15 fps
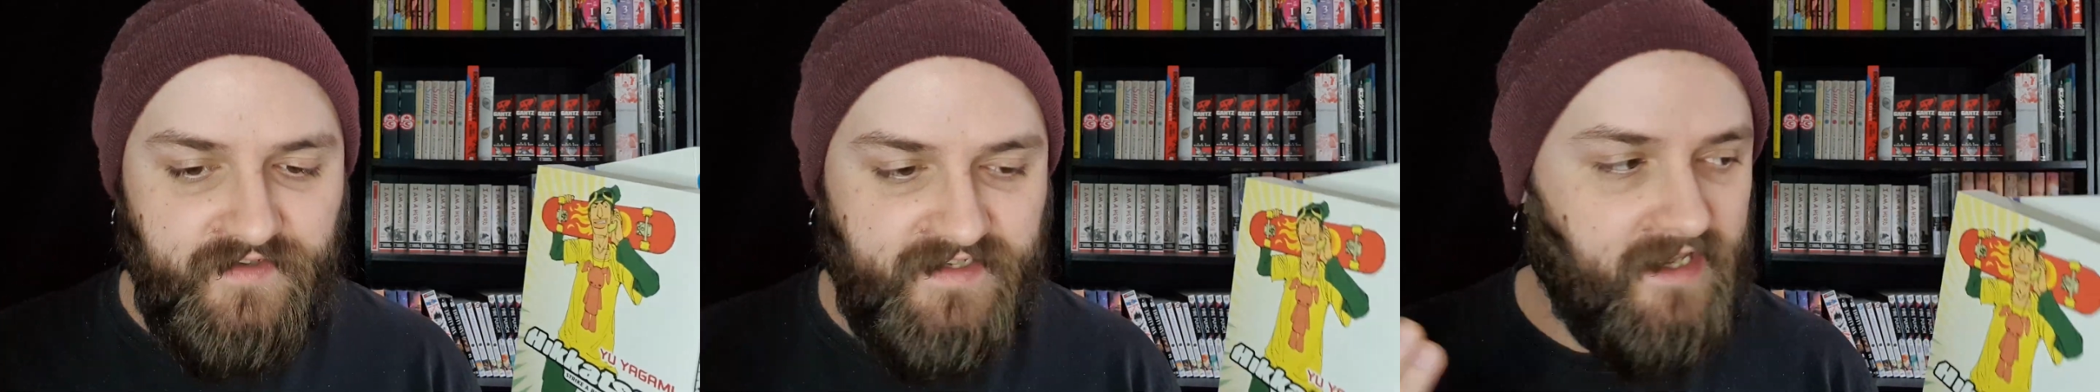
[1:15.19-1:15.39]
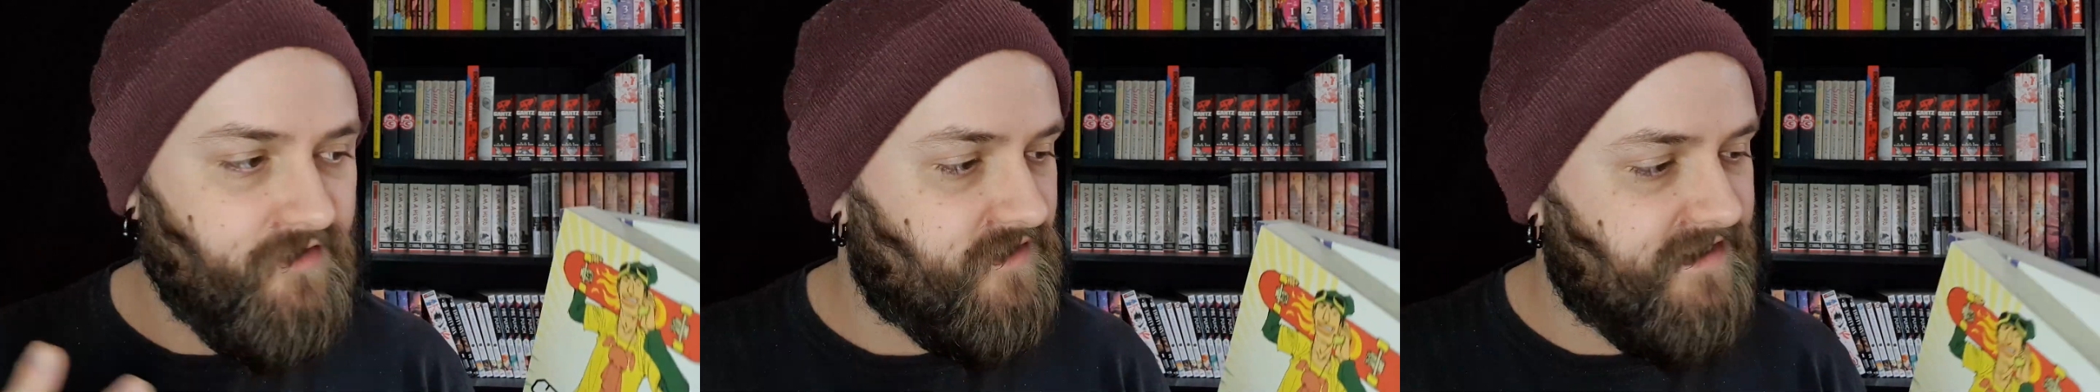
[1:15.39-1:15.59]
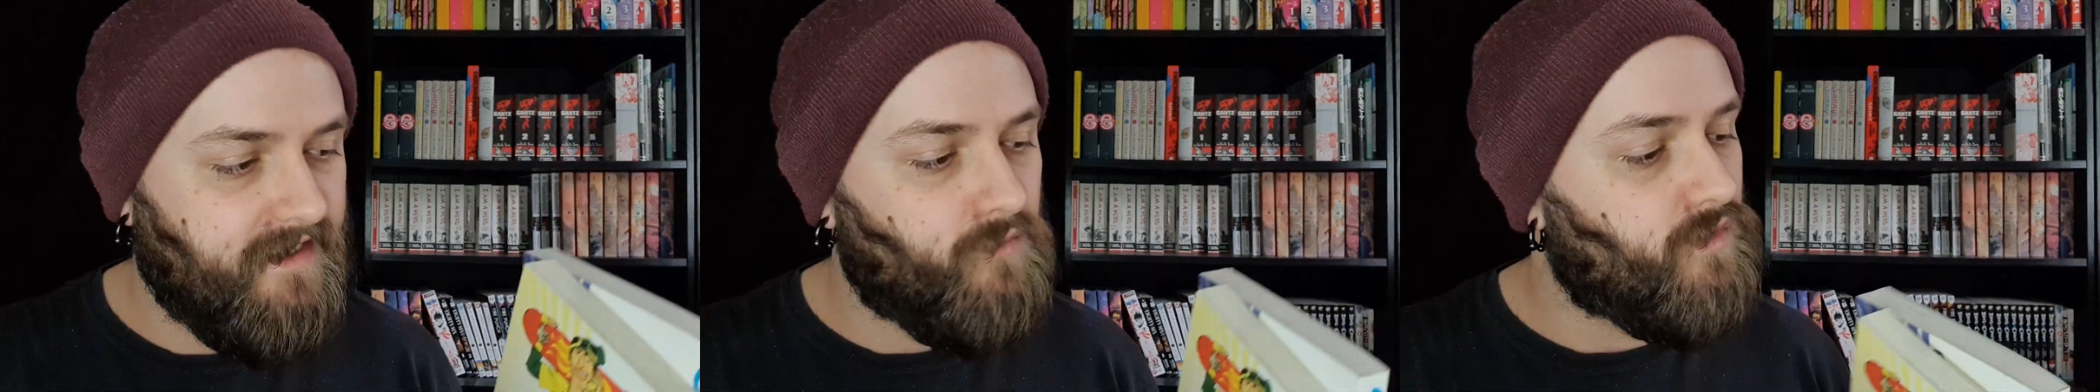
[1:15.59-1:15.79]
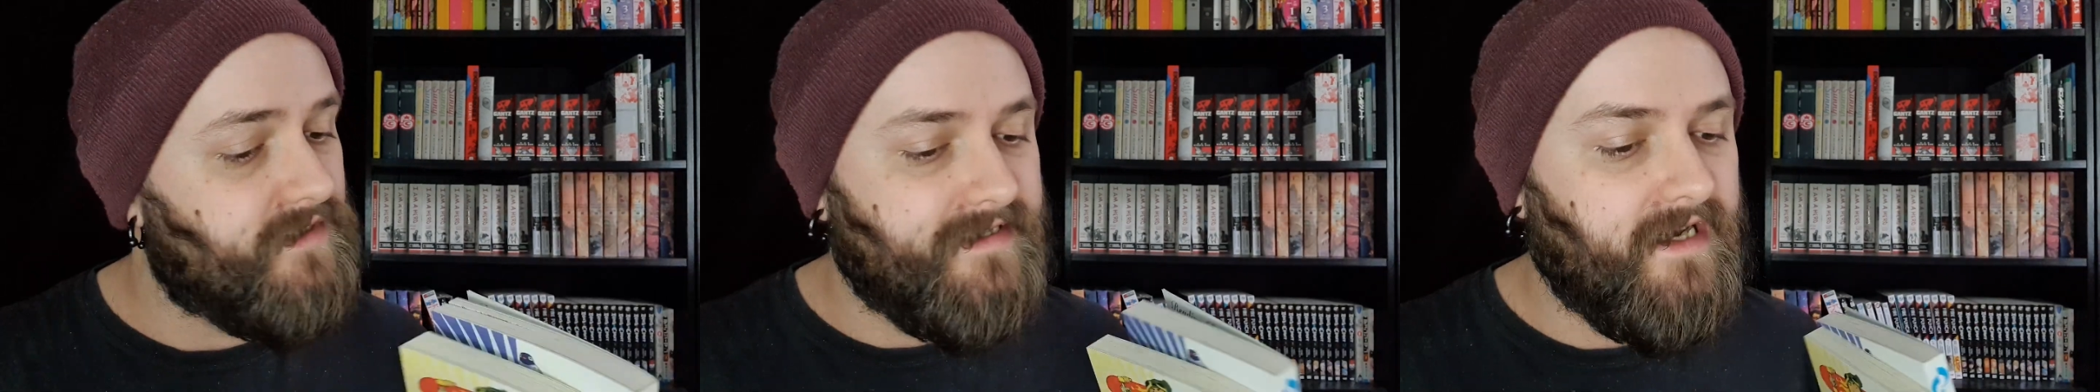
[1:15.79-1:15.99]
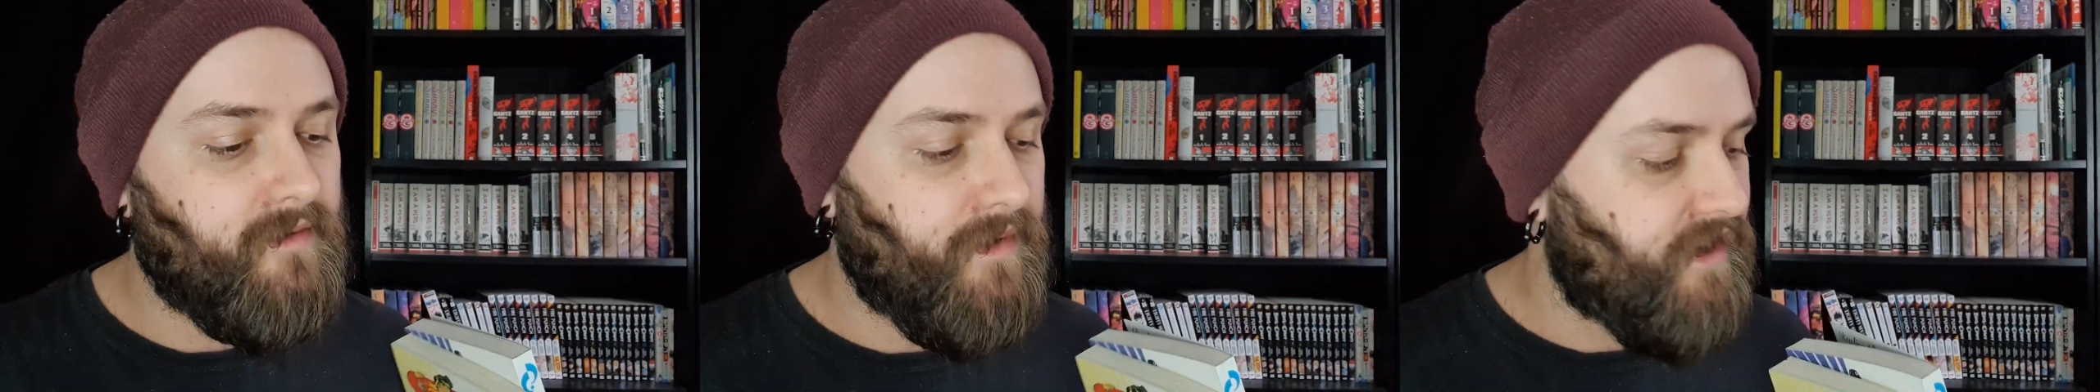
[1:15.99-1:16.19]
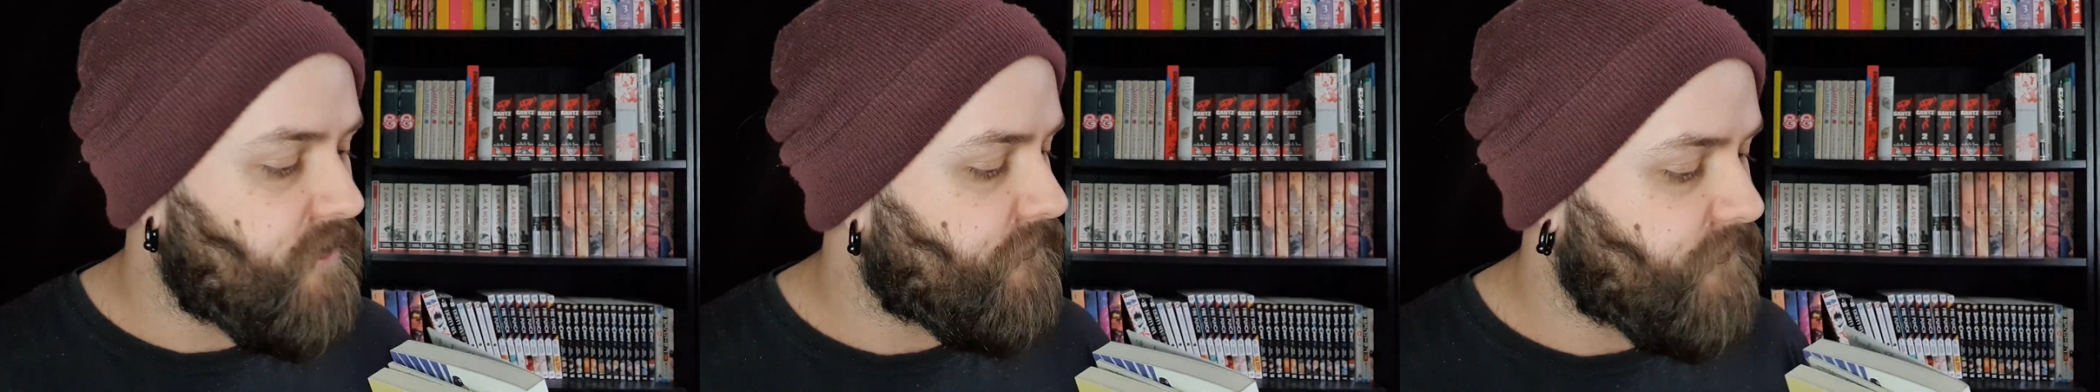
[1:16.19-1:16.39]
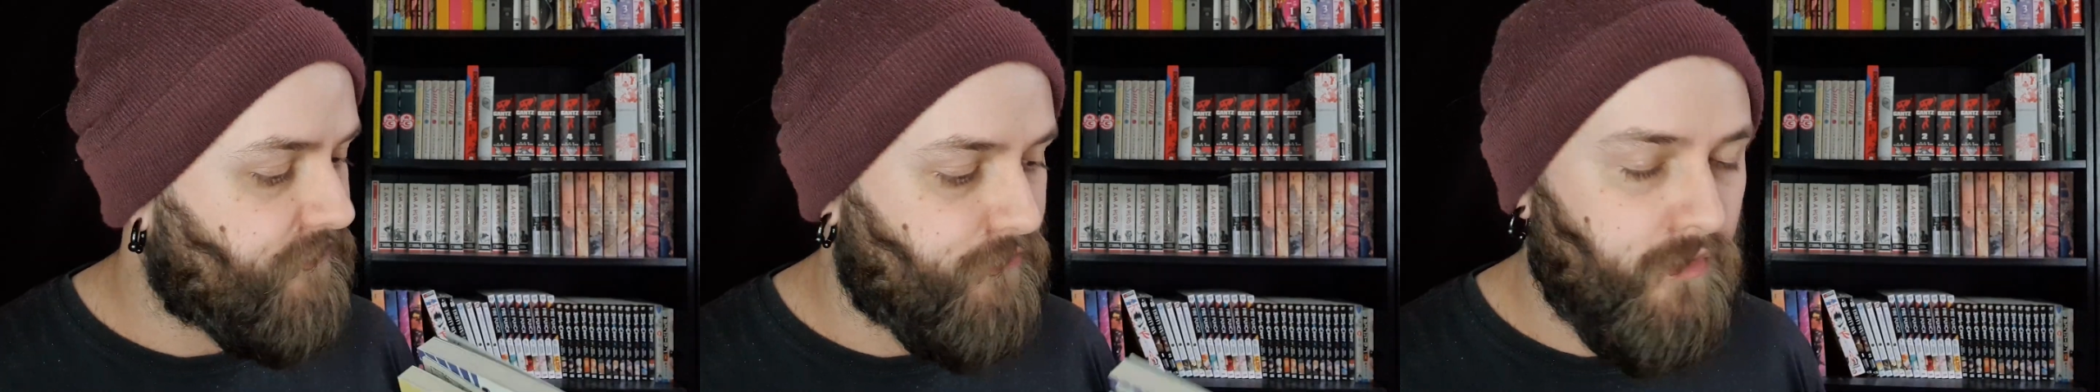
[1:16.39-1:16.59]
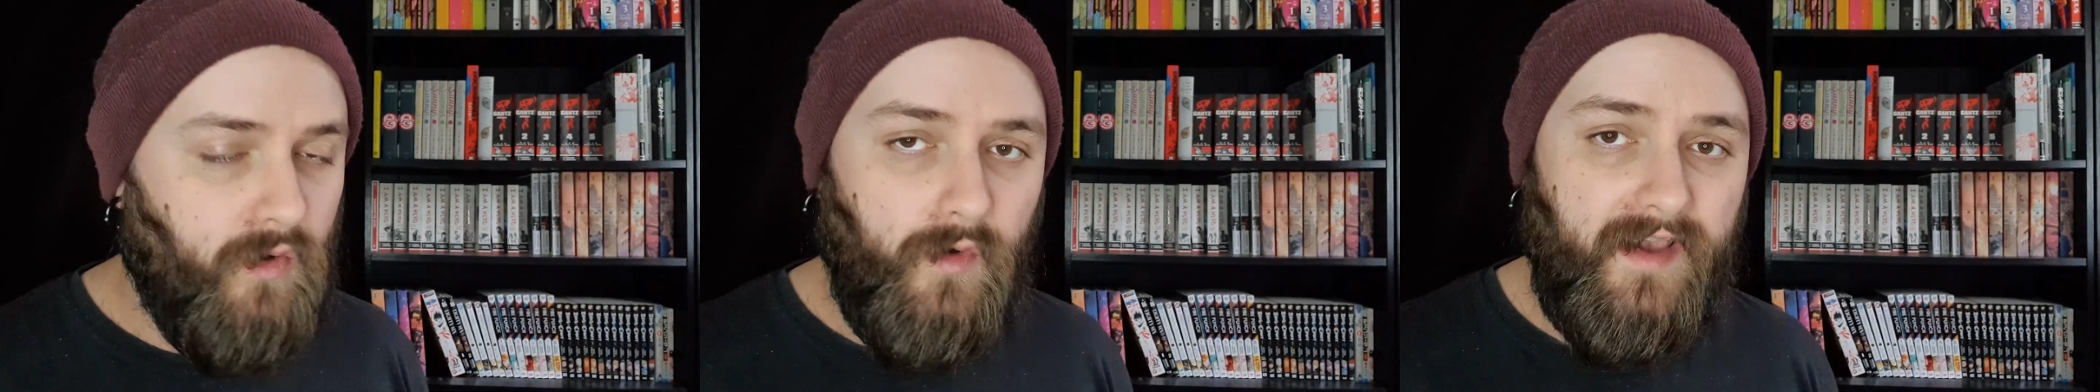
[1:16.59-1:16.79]
The seller said it wasn't going to be here for
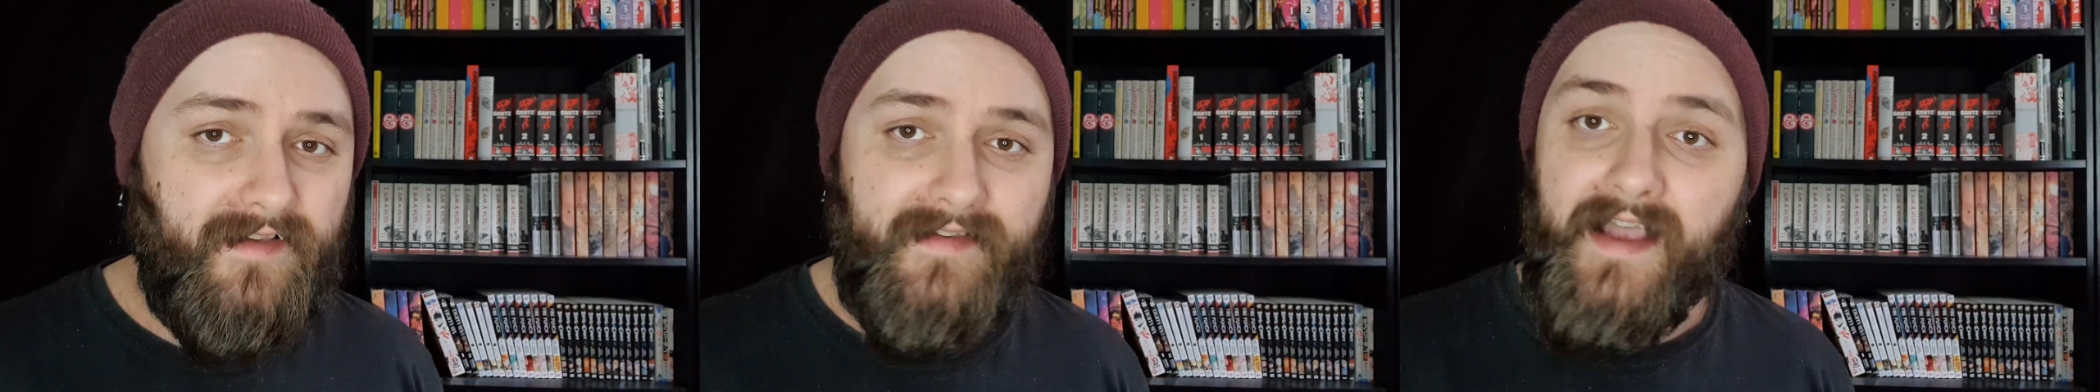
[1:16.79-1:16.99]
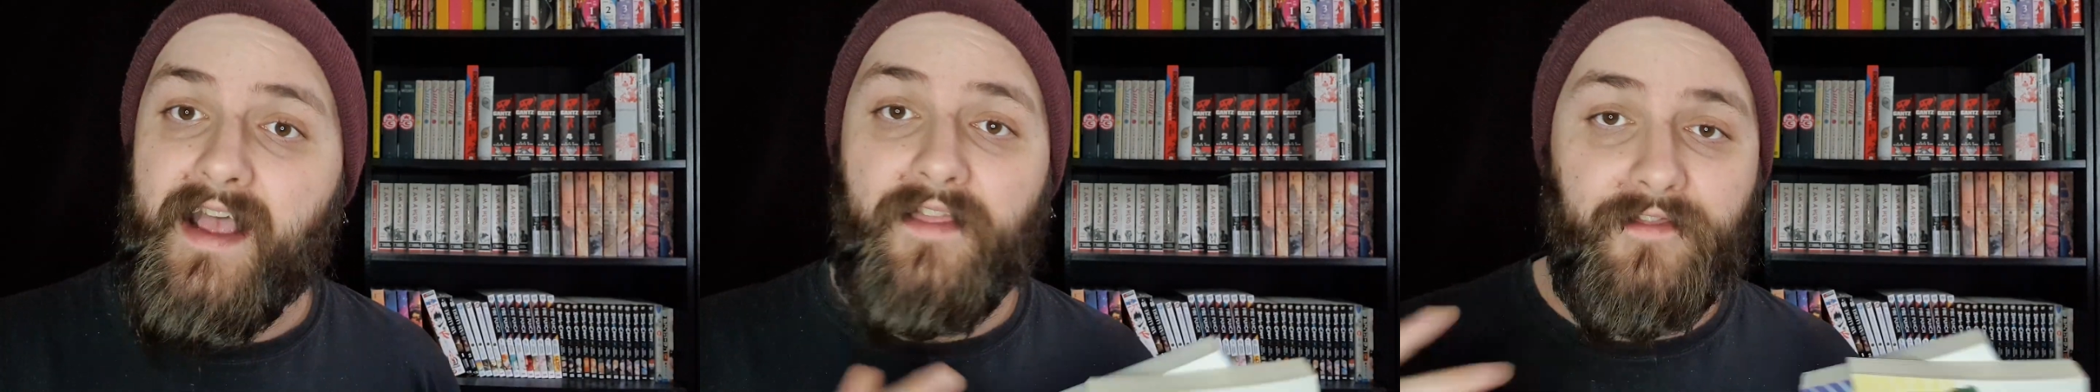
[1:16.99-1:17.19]
3 weeks.